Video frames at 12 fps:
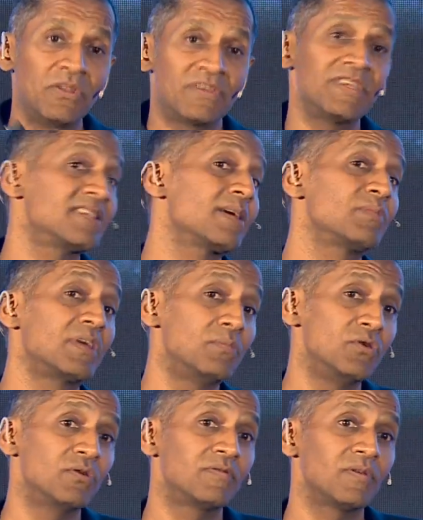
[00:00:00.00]
when you see
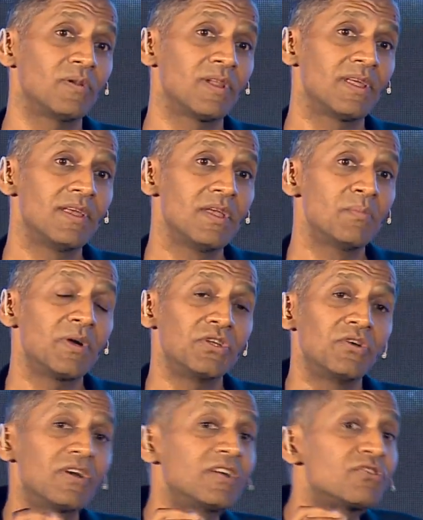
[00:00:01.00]
something beautiful.
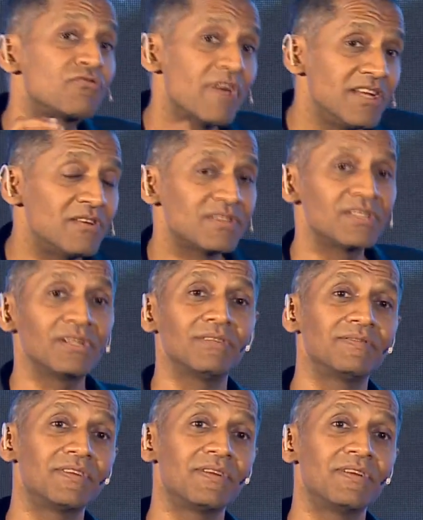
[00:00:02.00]
But you've got to train
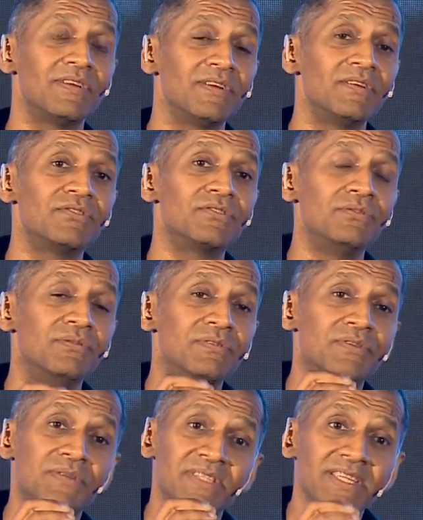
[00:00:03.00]
yourself
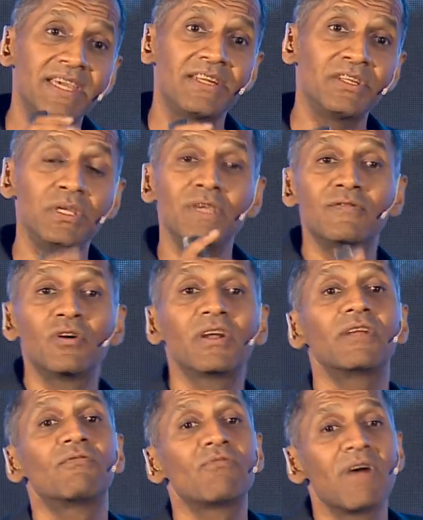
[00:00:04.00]
to see it. You've
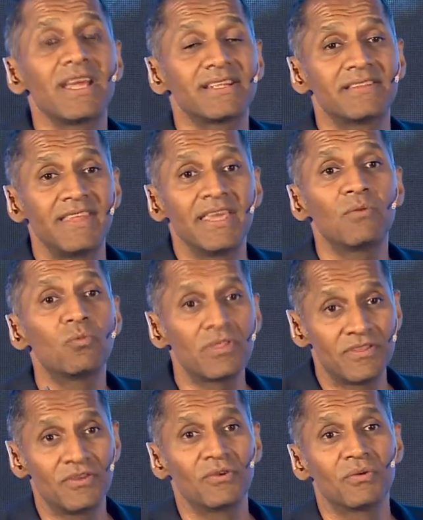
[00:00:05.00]
got it right there
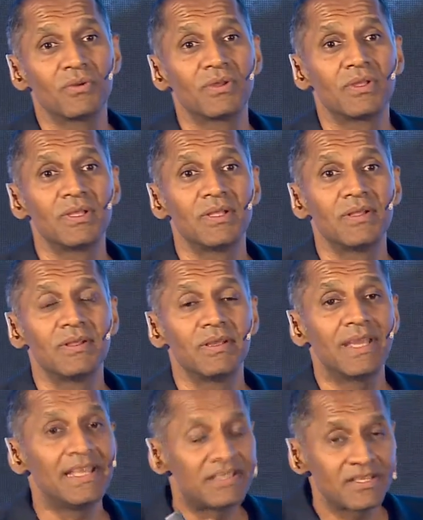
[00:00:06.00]
with you.
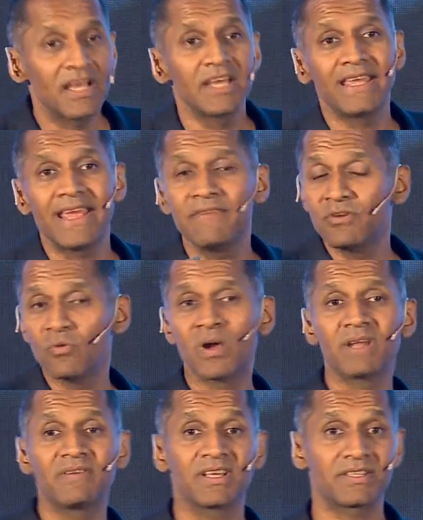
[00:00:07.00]
Inside every
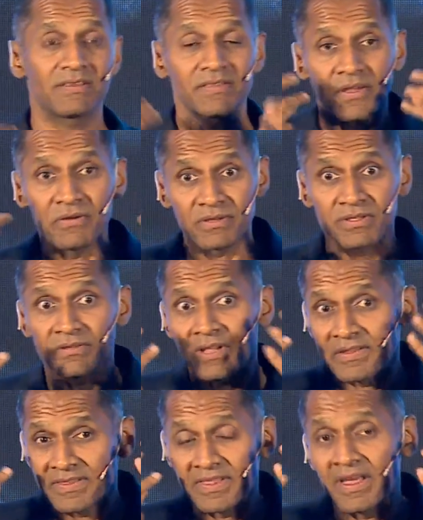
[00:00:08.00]
one of us, there is,
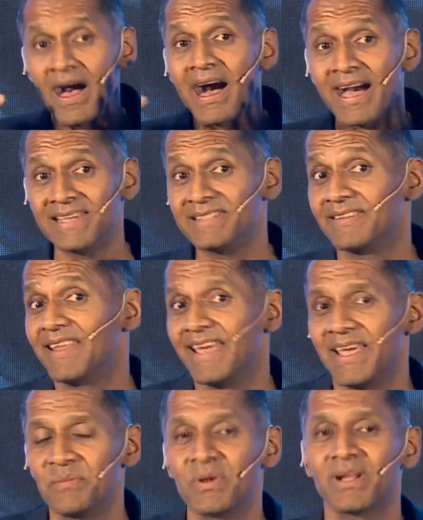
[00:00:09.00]
you know, the eye is
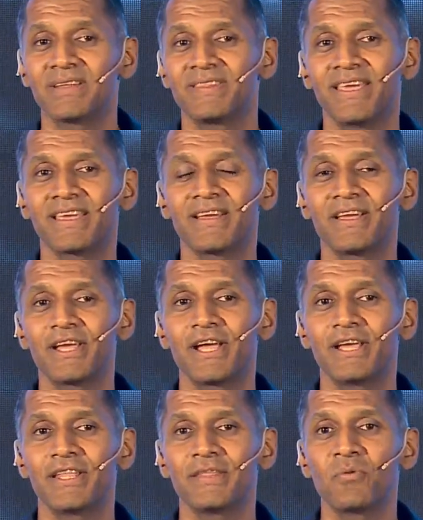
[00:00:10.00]
there, but I think
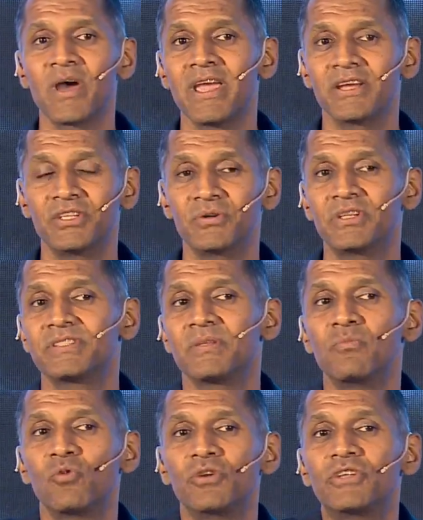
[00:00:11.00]
the way I do it
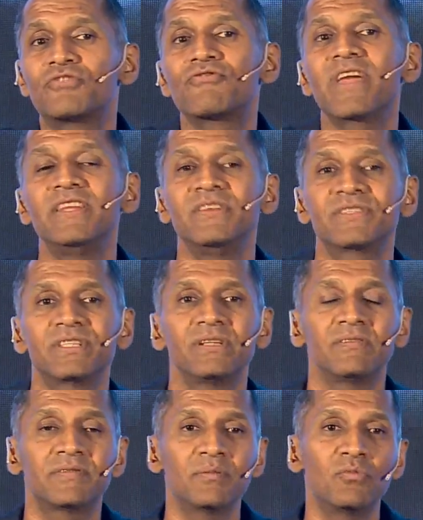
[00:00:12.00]
is the more you train
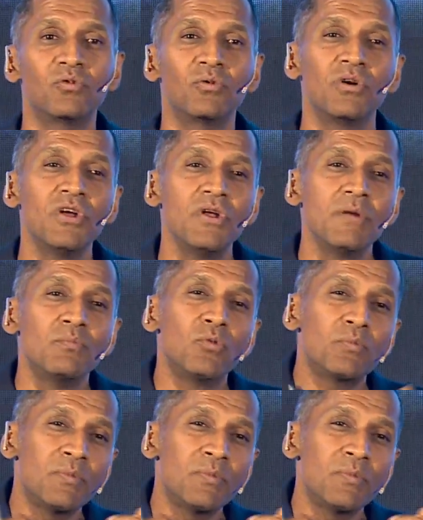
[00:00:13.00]
yourself, the more